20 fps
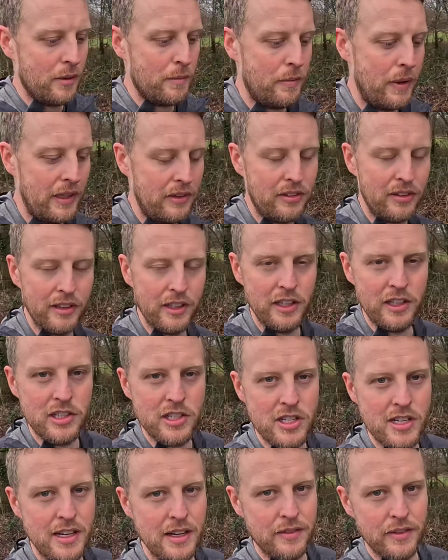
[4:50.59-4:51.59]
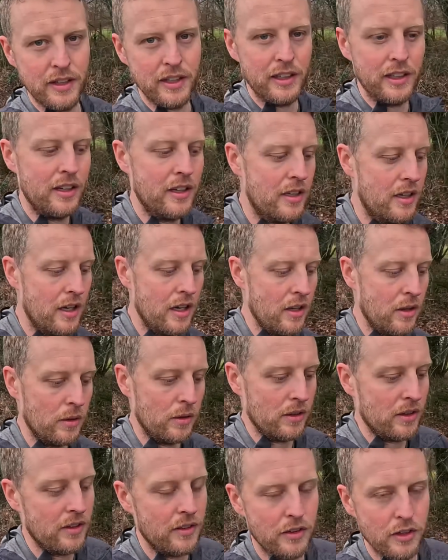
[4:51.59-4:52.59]
basically just living
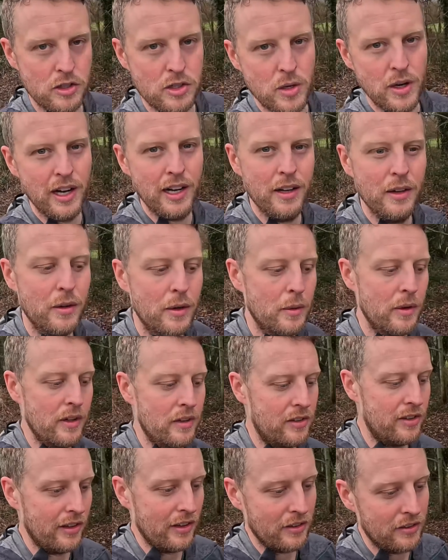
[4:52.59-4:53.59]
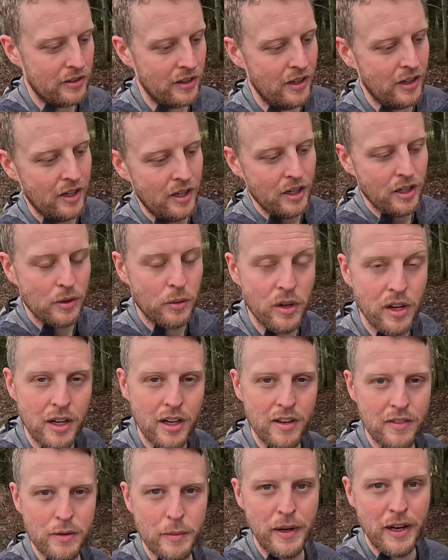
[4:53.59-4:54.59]
along the trail, which is what I
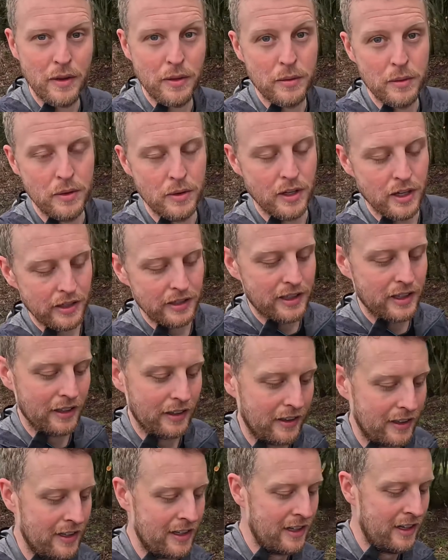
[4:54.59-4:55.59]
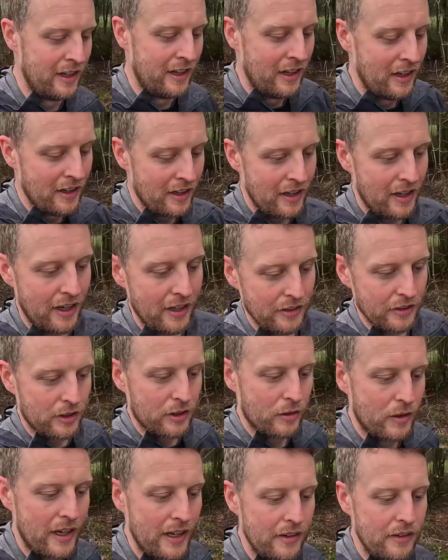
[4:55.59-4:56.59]
love about through hiking. And the
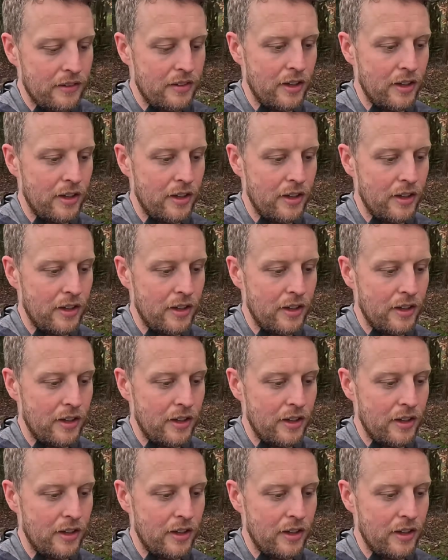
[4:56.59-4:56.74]
grand